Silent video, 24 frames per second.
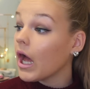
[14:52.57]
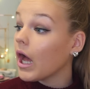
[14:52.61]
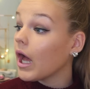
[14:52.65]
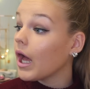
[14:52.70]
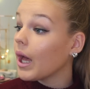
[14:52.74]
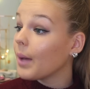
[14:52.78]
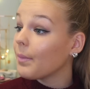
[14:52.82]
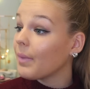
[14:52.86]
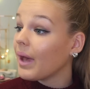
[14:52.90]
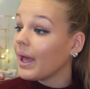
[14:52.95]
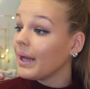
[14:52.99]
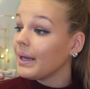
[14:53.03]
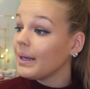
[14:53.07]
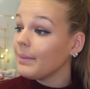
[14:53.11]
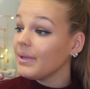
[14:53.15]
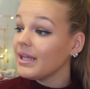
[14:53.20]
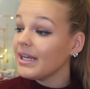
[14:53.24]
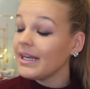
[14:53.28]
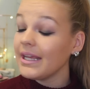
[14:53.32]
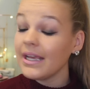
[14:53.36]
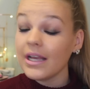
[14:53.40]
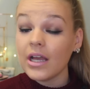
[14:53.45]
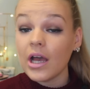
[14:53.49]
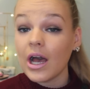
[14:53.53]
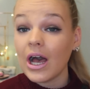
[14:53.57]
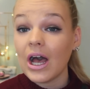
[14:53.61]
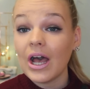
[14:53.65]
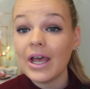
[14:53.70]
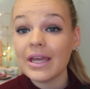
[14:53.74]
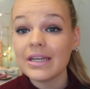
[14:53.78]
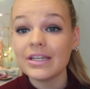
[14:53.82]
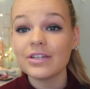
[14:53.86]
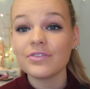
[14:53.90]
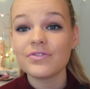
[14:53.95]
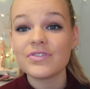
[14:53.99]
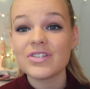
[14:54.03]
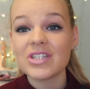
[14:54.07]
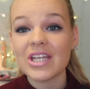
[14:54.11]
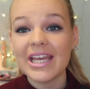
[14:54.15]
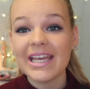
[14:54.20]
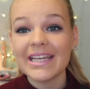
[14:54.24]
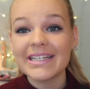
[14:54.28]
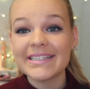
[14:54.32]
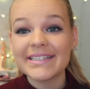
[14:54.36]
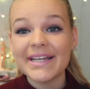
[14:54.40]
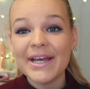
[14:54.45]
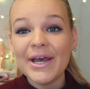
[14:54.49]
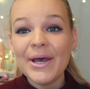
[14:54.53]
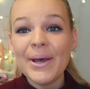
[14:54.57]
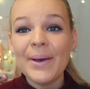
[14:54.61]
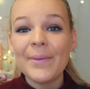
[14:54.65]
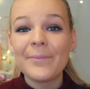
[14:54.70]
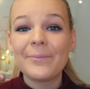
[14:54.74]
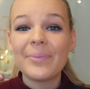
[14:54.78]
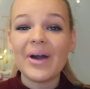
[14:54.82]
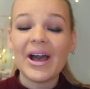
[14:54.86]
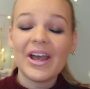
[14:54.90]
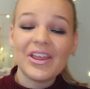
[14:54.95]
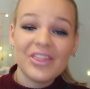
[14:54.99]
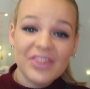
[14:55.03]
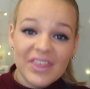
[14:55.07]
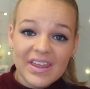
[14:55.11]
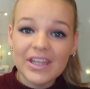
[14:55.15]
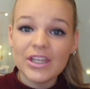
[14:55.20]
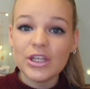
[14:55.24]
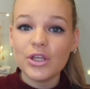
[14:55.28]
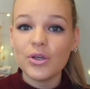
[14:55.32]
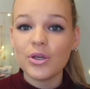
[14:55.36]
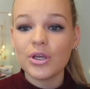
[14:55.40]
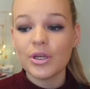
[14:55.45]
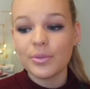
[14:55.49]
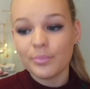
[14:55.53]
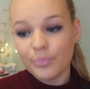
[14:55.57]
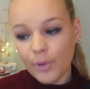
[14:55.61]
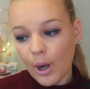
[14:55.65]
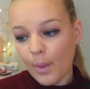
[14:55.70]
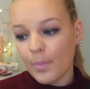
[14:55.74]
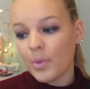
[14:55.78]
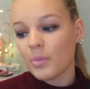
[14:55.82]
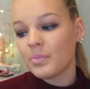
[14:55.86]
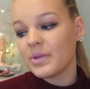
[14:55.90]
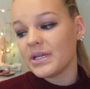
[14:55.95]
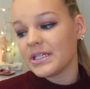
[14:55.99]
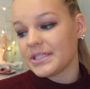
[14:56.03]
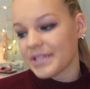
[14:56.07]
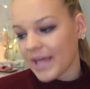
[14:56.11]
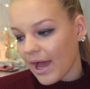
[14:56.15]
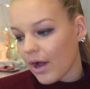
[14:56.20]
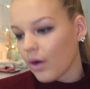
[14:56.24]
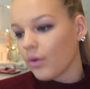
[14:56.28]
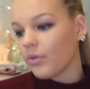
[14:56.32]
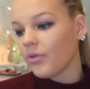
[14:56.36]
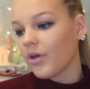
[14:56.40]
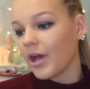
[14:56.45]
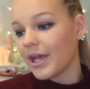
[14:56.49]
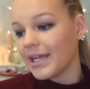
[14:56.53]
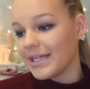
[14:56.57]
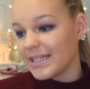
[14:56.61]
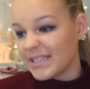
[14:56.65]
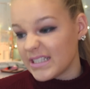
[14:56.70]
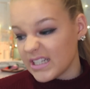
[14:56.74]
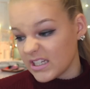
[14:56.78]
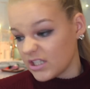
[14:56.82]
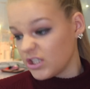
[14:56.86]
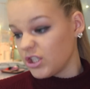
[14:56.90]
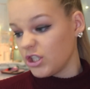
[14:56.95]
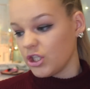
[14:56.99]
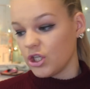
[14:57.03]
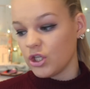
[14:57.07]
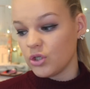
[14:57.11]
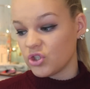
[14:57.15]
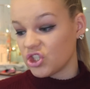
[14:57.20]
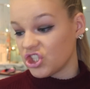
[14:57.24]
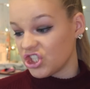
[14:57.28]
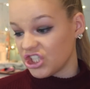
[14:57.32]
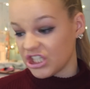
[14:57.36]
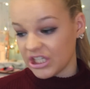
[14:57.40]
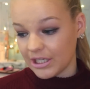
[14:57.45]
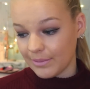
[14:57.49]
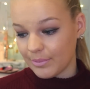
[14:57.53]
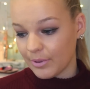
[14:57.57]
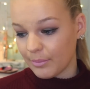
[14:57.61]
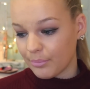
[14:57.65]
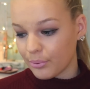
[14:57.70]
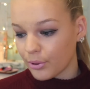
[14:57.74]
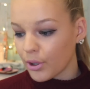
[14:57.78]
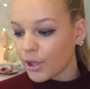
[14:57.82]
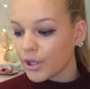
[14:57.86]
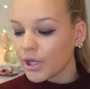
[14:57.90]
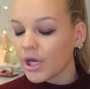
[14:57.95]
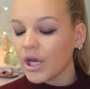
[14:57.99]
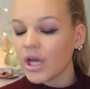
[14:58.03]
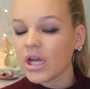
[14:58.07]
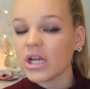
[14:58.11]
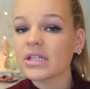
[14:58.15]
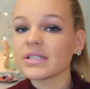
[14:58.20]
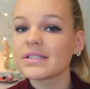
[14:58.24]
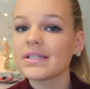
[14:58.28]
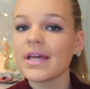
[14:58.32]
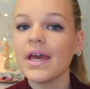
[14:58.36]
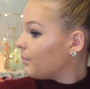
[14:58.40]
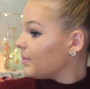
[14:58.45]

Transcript: and I mean it kind of did, but I think you can probably tell that I did use cheaper products.